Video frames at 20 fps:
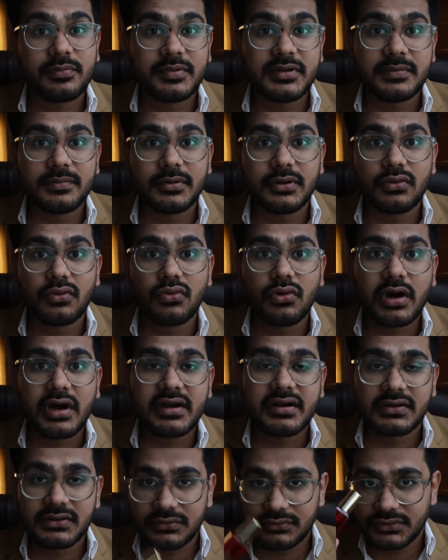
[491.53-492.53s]
people who are
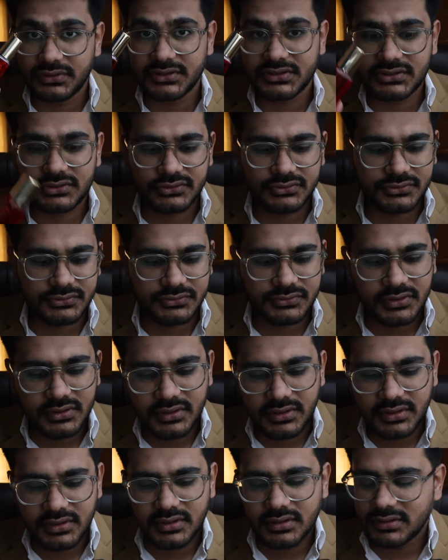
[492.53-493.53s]
into this. So
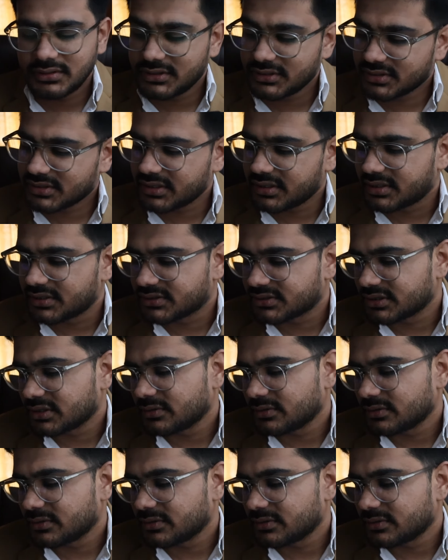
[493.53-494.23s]
just an heads